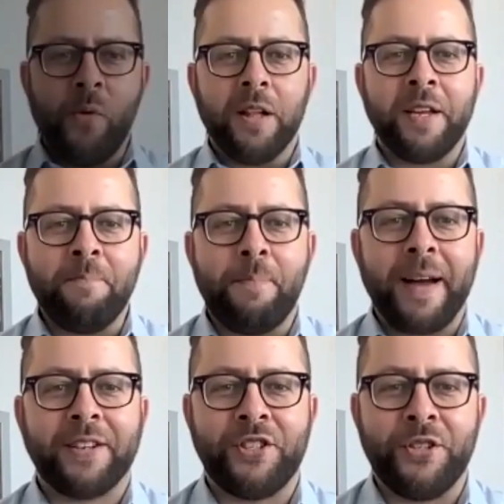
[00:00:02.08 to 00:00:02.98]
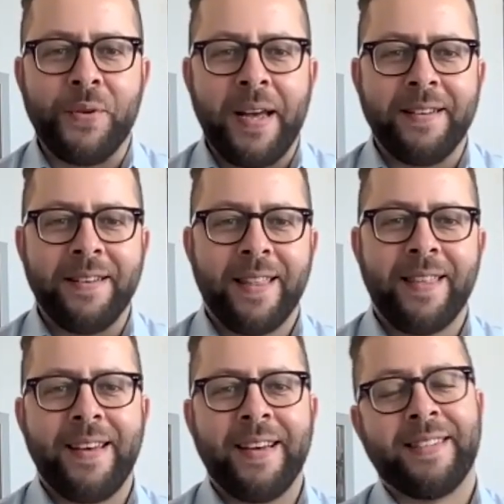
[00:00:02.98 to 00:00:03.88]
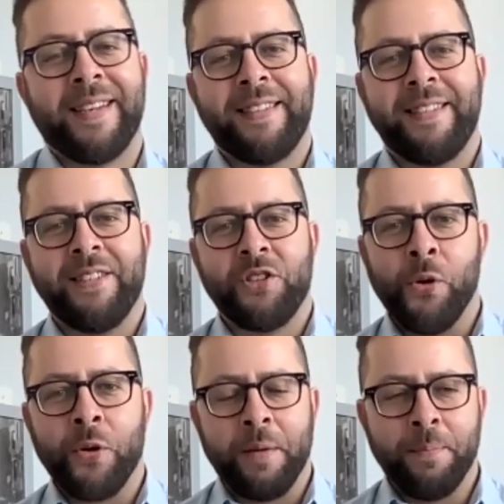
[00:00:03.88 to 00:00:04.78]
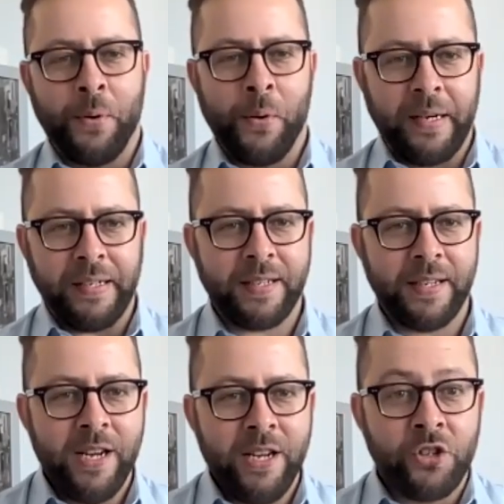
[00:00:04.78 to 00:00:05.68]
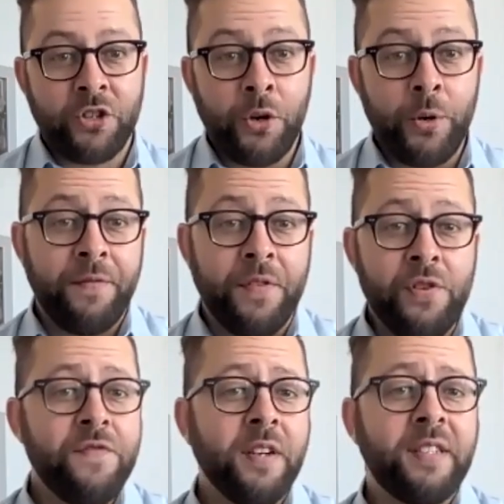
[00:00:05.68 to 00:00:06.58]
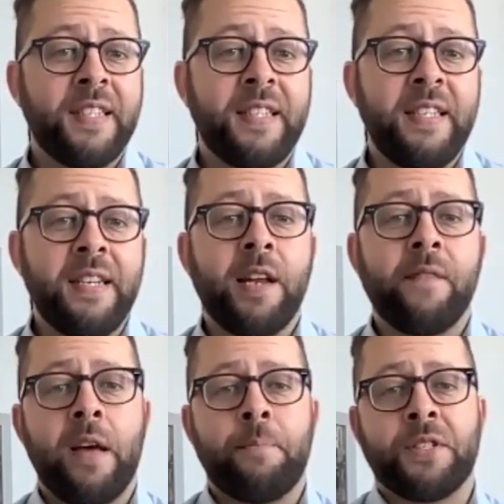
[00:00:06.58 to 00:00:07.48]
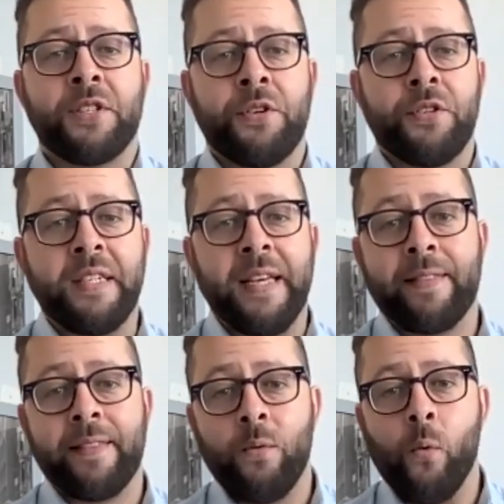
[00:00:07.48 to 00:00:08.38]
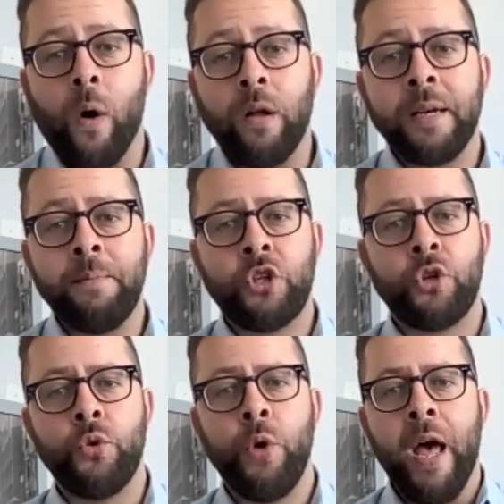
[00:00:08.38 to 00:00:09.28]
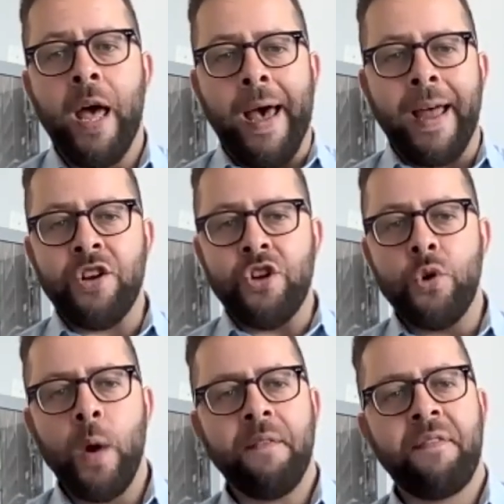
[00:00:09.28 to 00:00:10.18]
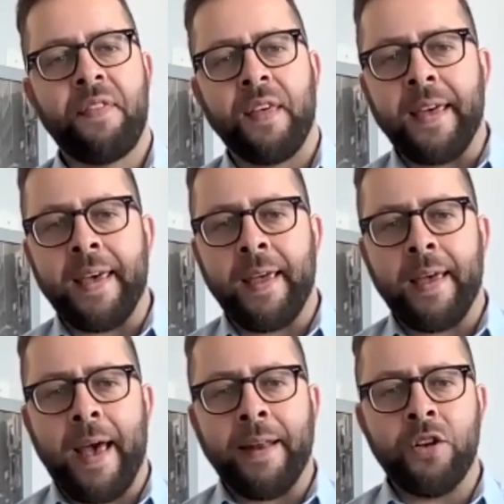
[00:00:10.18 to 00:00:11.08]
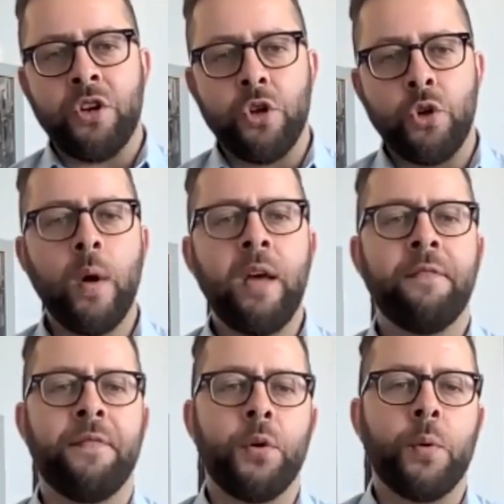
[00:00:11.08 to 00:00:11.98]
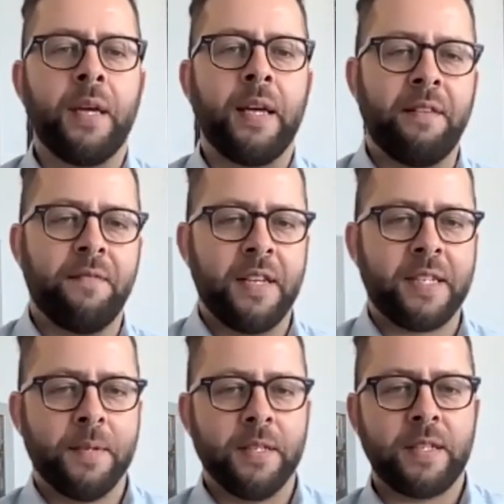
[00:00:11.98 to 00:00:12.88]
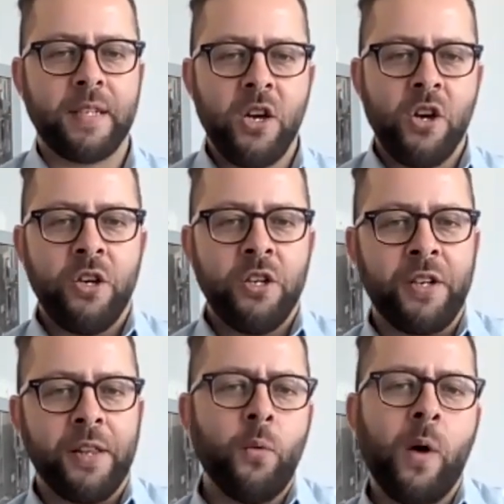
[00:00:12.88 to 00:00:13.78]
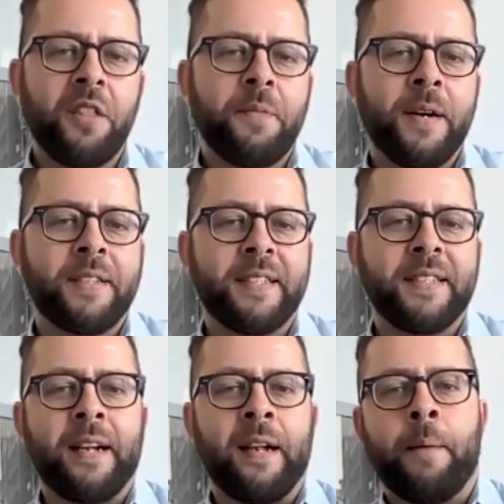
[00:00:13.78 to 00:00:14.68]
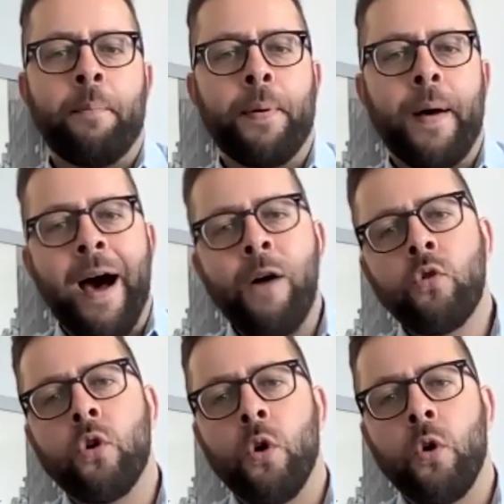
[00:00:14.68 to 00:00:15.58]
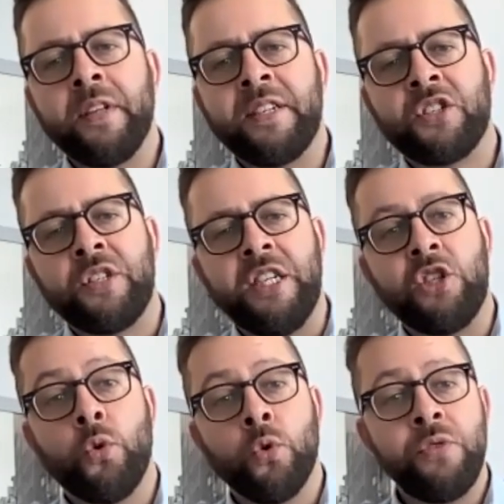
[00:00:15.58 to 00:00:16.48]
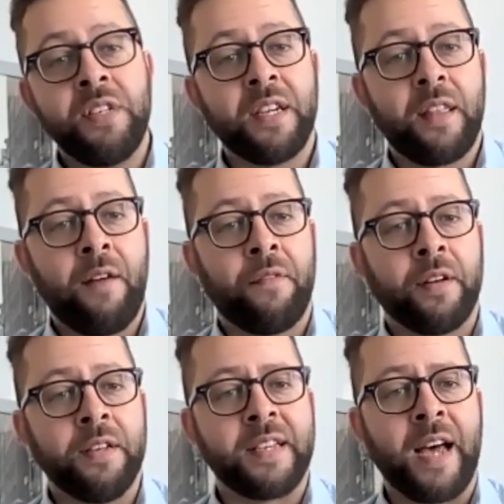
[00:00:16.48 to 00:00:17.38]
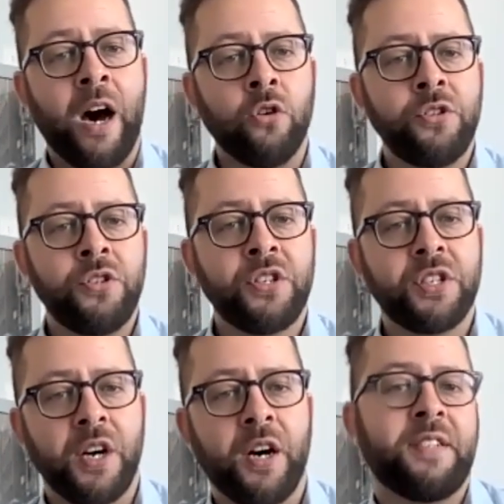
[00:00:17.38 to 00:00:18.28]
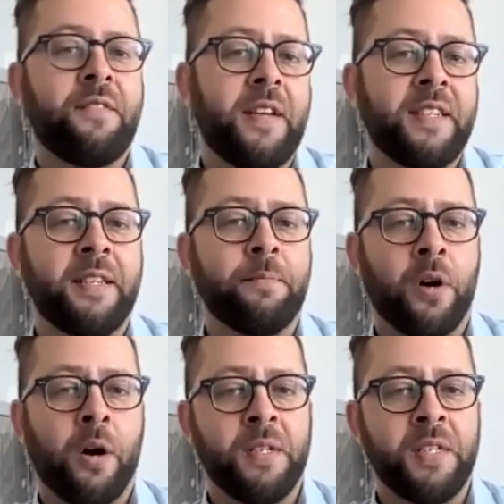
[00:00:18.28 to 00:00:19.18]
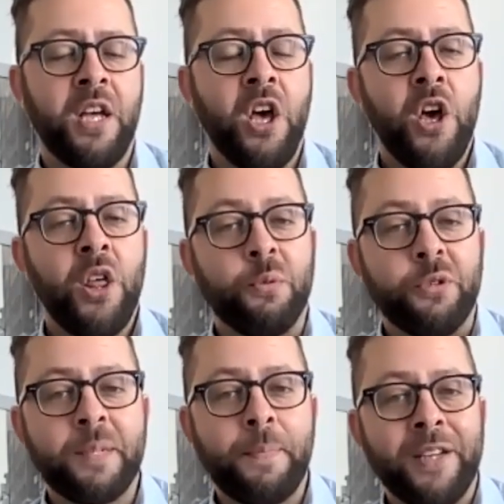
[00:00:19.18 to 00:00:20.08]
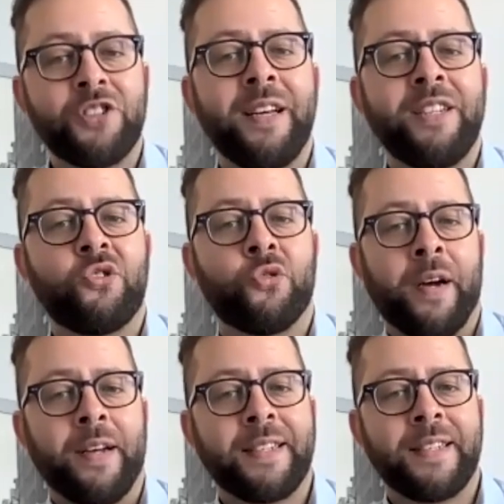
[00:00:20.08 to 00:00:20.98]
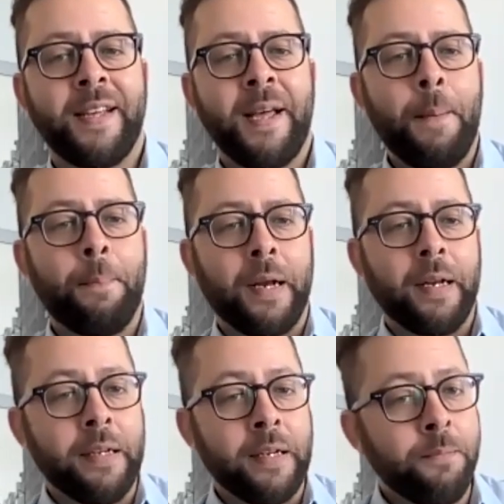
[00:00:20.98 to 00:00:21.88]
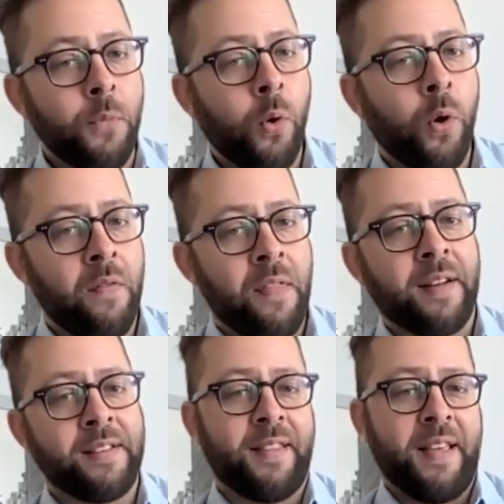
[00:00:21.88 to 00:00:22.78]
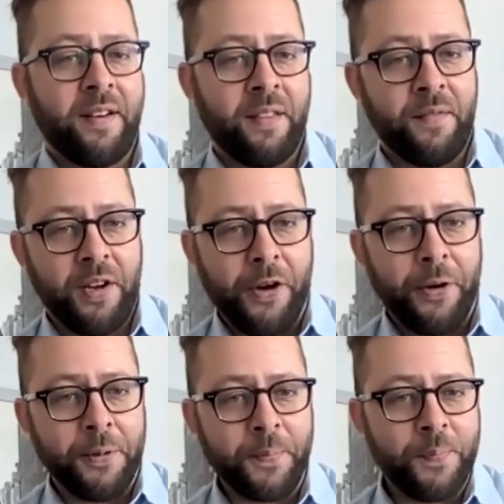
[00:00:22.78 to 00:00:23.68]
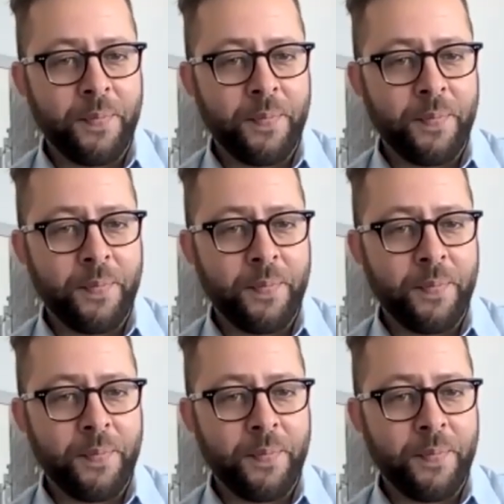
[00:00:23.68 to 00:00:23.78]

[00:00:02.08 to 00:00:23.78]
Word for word: and welcome back to another exciting talking point. So, if you've not seen any of our episodes yet, then welcome to a new way of thinking and a new way of viewing investments. So, at the Wealth Masters Club, our goal is to teach ordinary South Africans how to start investing in property through specialized trusts, but a little more on that at the end of the video.